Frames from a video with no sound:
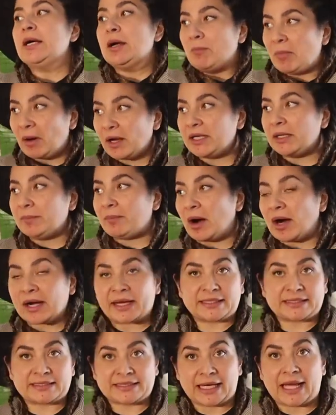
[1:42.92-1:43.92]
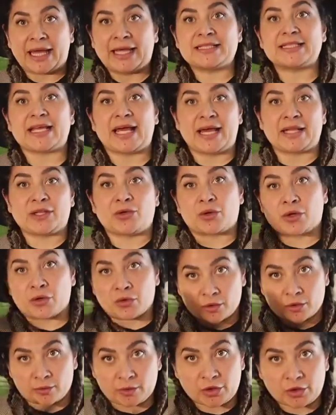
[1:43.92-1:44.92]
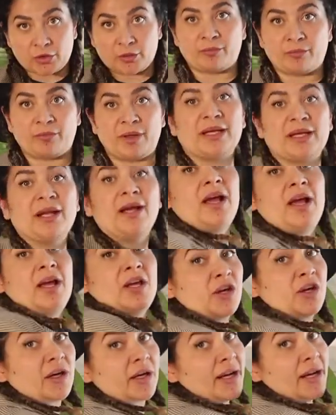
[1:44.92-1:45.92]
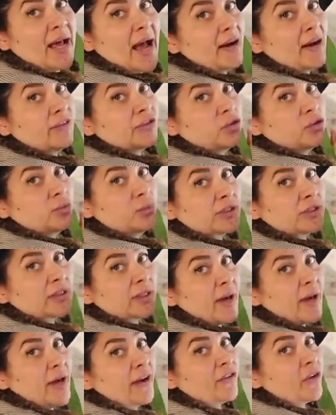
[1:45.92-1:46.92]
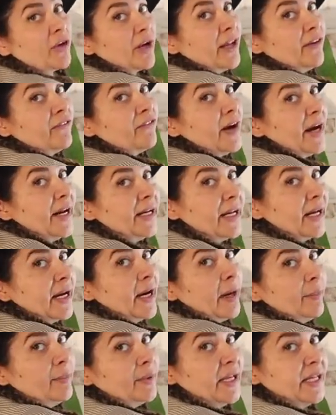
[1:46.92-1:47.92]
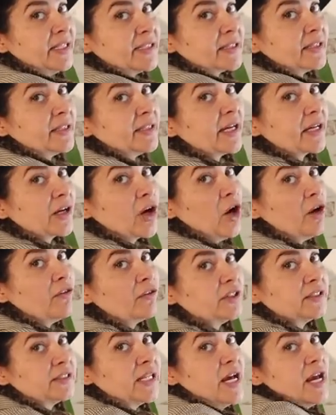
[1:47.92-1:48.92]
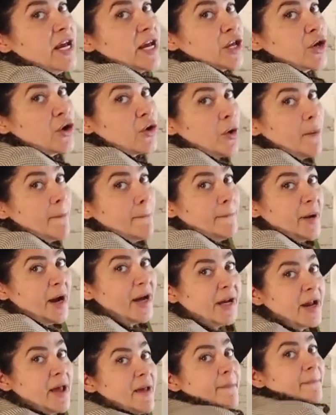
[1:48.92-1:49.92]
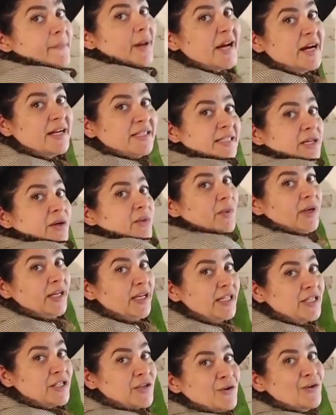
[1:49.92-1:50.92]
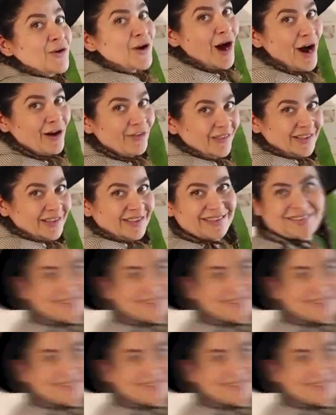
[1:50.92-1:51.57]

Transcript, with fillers: Polly Pocket size and you're a normal human being, you're gonna have to put some effort in finding a blazer that covers your butt because we need to cover it.